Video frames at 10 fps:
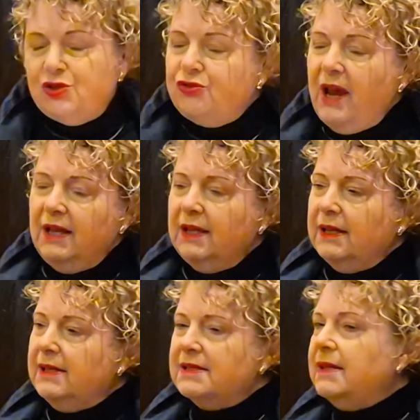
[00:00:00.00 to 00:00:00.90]
Australia
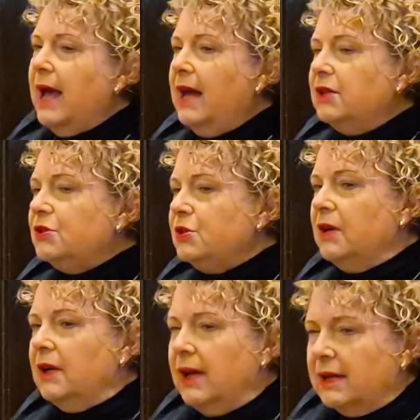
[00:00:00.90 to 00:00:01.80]
is an
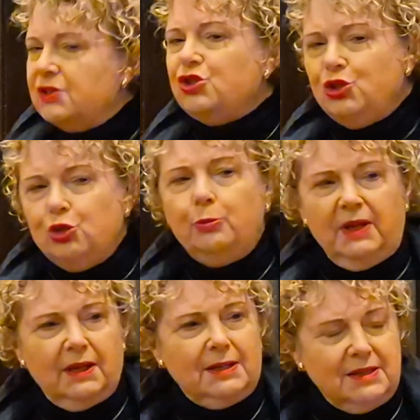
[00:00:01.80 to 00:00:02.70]

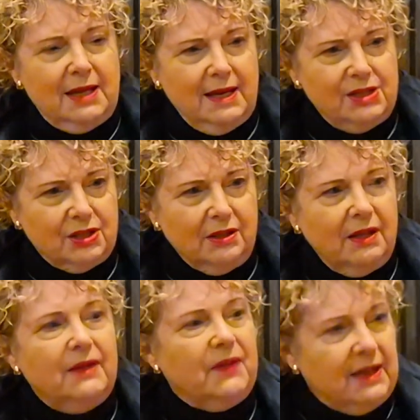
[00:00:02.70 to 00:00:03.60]
unassuming contender
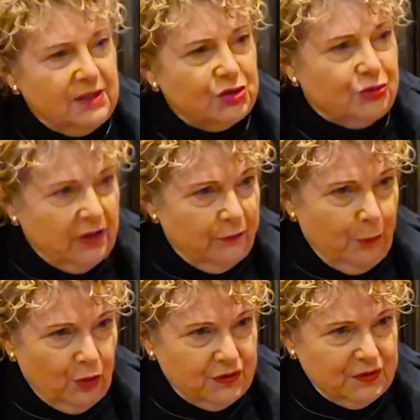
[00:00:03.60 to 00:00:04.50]
in the history of
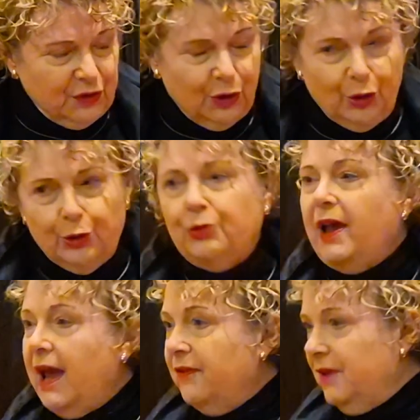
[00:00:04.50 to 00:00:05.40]
Morris & Co.
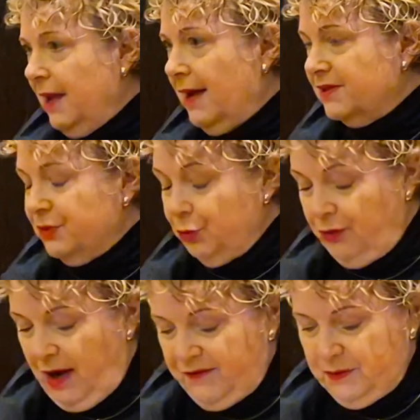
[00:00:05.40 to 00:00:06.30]
and the arts and
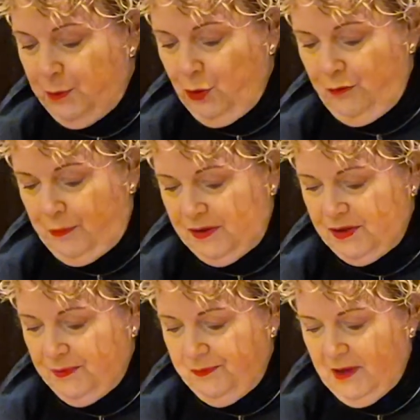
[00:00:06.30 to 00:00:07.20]
crafts
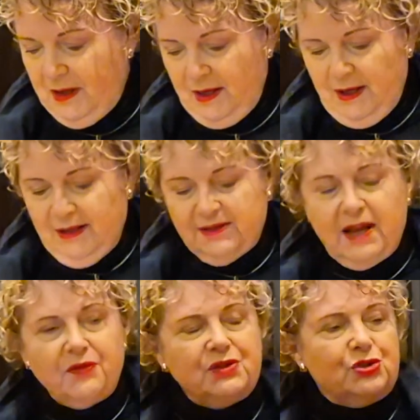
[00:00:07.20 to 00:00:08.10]
movement.
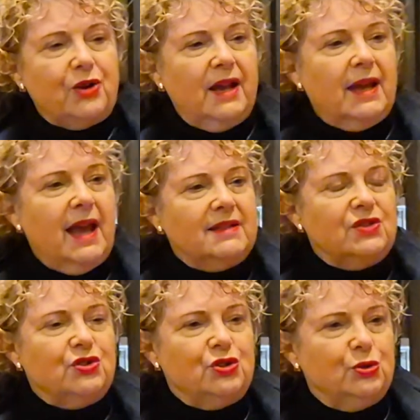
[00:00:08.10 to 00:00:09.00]
South Australia
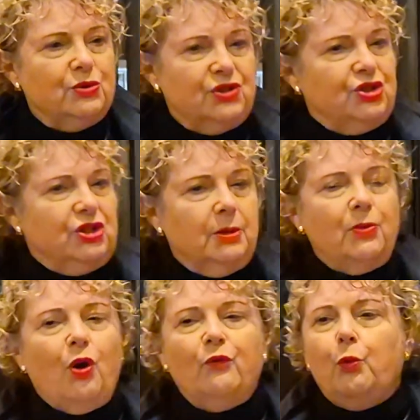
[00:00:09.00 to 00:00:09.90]
has stewardship
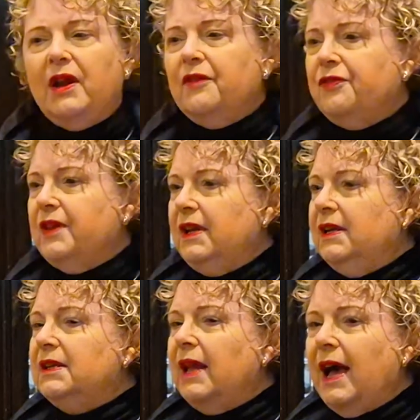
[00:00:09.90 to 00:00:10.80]
of one of the
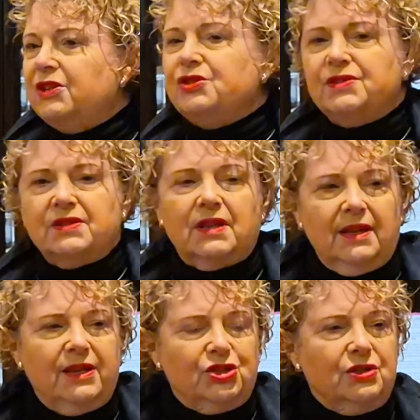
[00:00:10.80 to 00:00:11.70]
largest
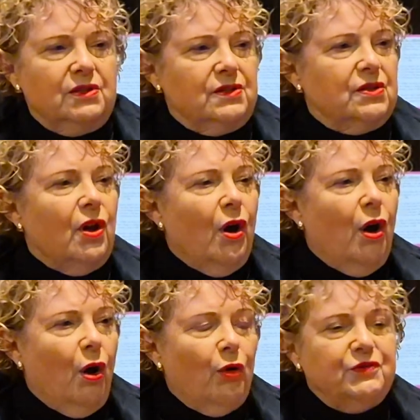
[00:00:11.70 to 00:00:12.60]
collections
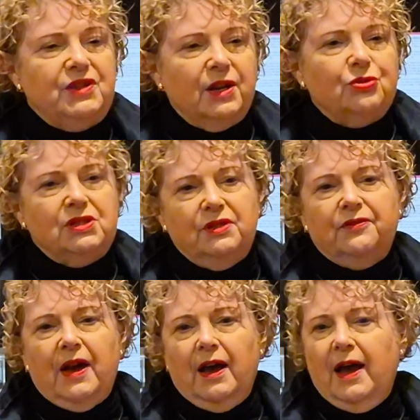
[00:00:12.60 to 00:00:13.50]
of
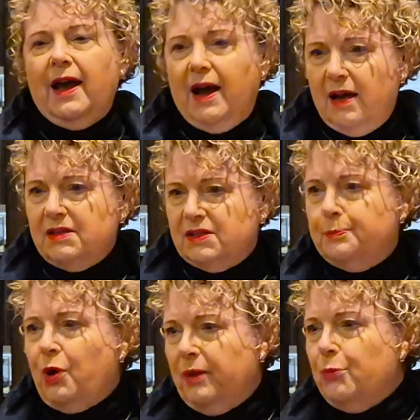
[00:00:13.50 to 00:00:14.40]
decorative arts
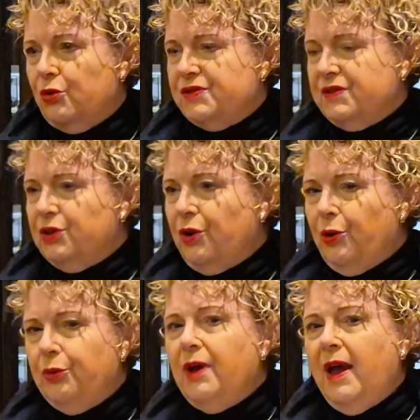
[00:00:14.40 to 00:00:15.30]
by Morris &
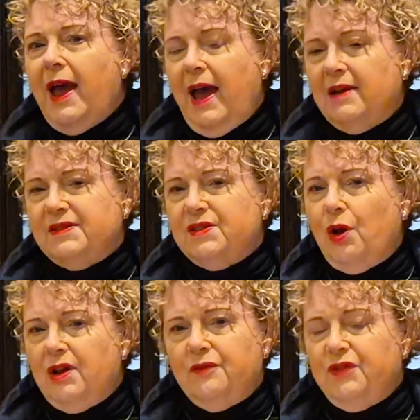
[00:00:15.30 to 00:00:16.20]
Co.
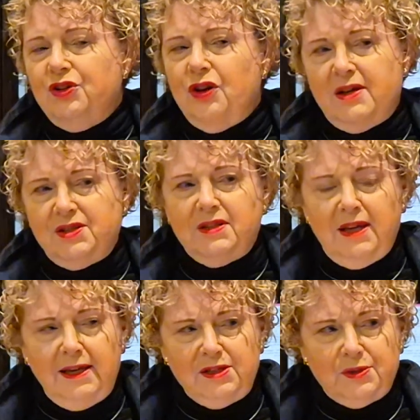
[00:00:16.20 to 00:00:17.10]
outside of the United
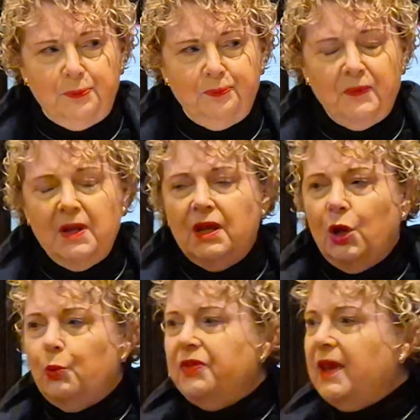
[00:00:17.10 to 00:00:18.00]
Kingdom,
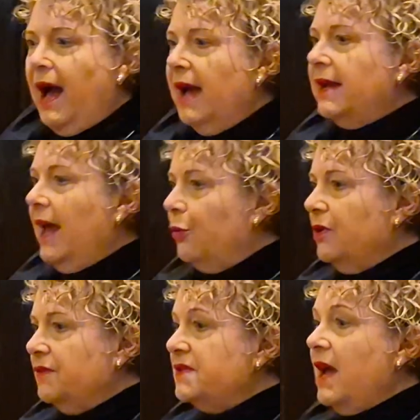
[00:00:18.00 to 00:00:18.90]
with the Art
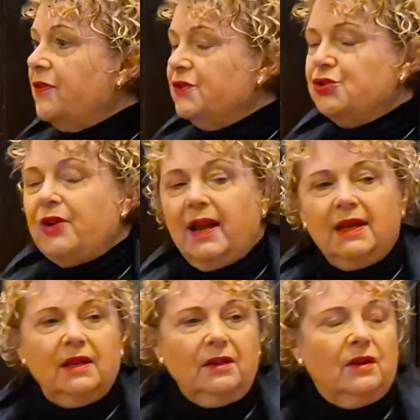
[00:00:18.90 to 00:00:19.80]
Gallery of South
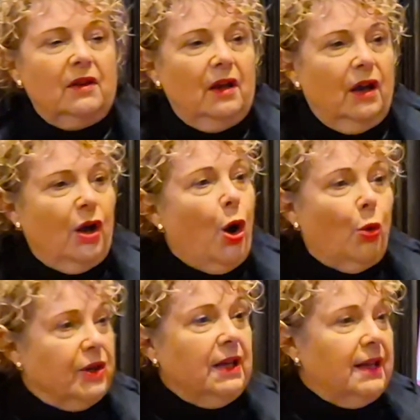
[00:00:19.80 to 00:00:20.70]
Australia
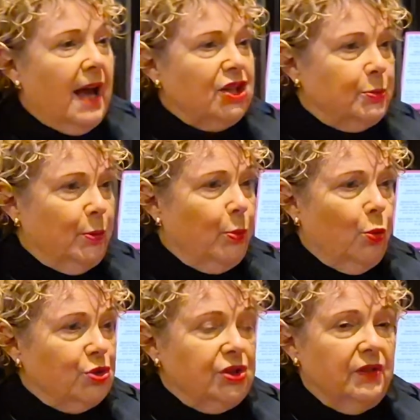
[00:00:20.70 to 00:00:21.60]
holding a large
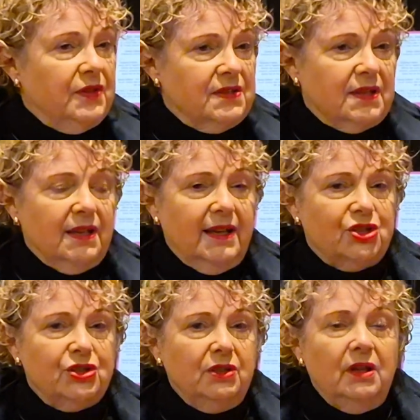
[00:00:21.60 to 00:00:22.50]
proportion of this
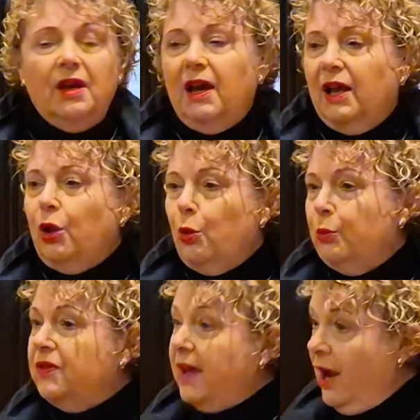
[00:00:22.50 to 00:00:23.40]
collection,
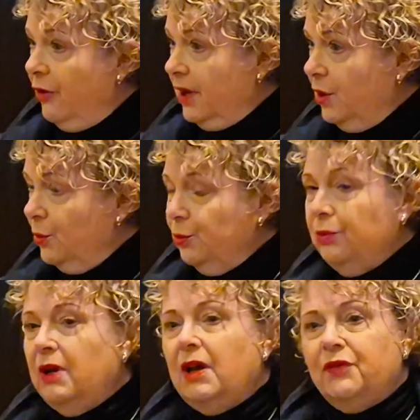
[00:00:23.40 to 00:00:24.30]
along with Carrick
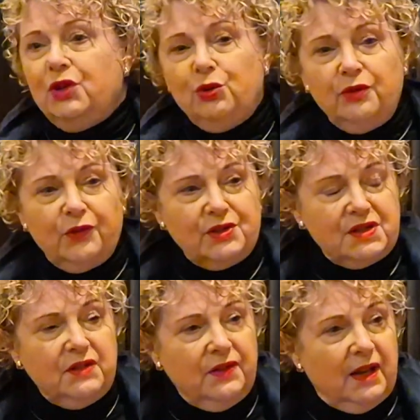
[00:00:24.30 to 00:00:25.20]
Hill, the
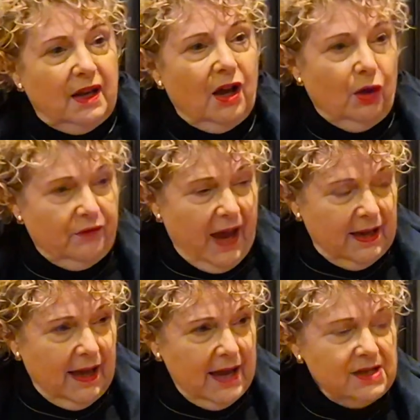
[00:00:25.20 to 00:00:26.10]
University of
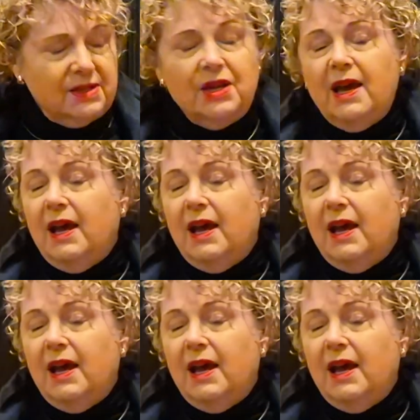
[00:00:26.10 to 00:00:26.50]
Adelaide,